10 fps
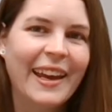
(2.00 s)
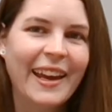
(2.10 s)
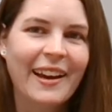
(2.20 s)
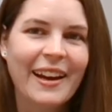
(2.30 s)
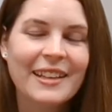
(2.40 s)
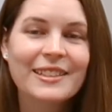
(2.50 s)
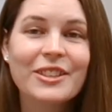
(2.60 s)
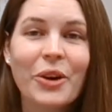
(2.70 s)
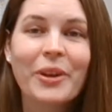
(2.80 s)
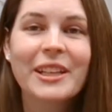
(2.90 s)
Hey guys,
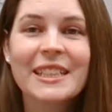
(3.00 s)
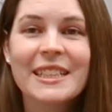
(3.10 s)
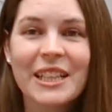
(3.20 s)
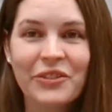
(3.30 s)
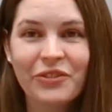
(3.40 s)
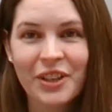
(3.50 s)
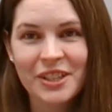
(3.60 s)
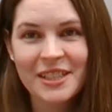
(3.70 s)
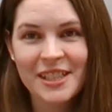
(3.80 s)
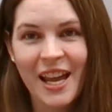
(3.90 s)
so it is the
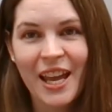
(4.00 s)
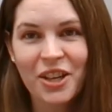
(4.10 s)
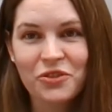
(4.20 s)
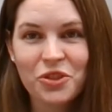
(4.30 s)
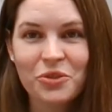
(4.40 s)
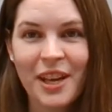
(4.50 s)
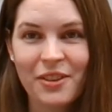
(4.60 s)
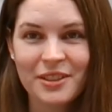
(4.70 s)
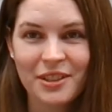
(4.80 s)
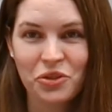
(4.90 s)
first day of
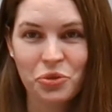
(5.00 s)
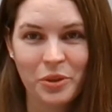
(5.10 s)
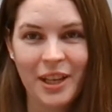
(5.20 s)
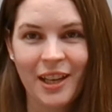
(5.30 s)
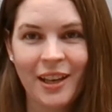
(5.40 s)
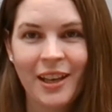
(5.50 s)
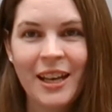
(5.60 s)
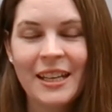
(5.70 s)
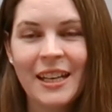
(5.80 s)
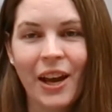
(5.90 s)
2020.
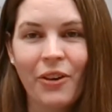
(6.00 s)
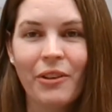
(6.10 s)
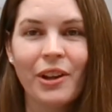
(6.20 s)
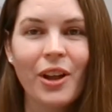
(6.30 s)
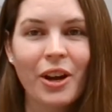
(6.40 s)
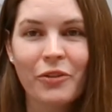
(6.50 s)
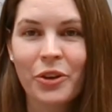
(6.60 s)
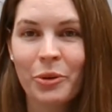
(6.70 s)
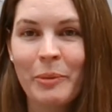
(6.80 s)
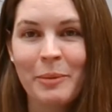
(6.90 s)
Now, a lot of
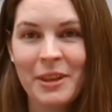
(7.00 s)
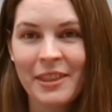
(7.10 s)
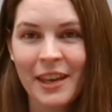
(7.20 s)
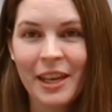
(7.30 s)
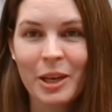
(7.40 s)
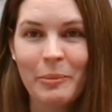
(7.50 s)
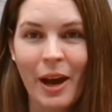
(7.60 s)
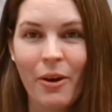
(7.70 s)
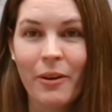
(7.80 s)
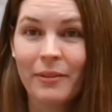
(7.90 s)
you may be thinking
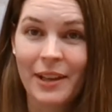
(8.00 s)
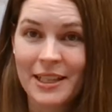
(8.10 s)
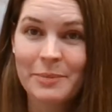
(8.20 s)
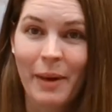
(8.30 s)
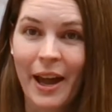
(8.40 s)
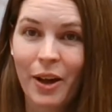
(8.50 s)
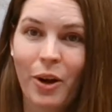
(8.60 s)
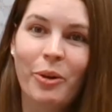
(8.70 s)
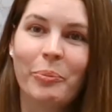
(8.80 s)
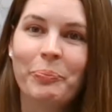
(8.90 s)
about let's buy a
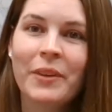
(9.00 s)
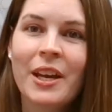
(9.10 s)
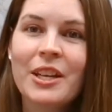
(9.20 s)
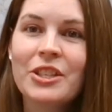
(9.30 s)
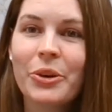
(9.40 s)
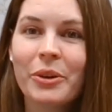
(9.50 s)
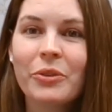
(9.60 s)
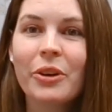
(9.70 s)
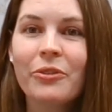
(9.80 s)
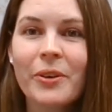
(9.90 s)
home. So if
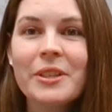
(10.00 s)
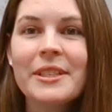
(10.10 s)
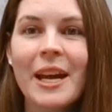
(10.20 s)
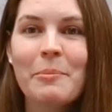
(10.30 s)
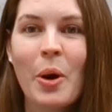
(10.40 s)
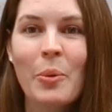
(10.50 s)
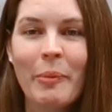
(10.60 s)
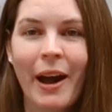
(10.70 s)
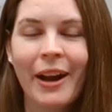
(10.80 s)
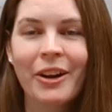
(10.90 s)
you're a first-time home
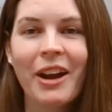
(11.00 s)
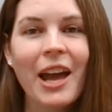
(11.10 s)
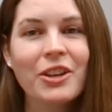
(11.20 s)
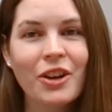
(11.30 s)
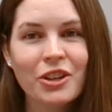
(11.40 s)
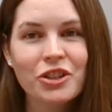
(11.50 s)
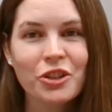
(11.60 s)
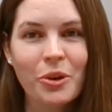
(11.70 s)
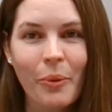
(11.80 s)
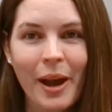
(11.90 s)
buyer and not
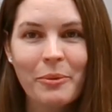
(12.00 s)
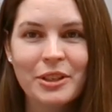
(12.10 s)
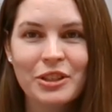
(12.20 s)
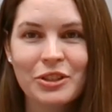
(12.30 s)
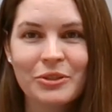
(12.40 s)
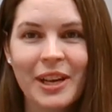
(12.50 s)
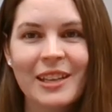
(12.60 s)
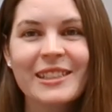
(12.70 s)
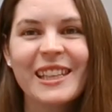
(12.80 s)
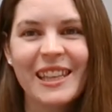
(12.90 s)
sure quite what to do
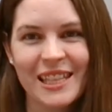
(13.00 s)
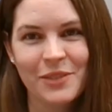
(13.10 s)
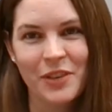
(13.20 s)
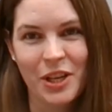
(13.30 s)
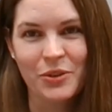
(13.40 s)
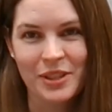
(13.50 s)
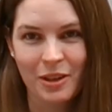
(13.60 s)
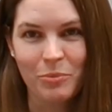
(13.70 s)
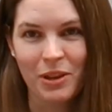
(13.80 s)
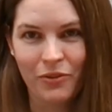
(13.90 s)
next, this video is
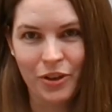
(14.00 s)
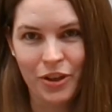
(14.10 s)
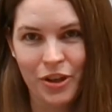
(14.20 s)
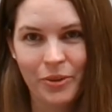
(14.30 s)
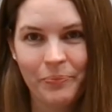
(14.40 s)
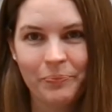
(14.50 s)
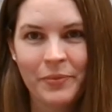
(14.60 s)
going to be for you.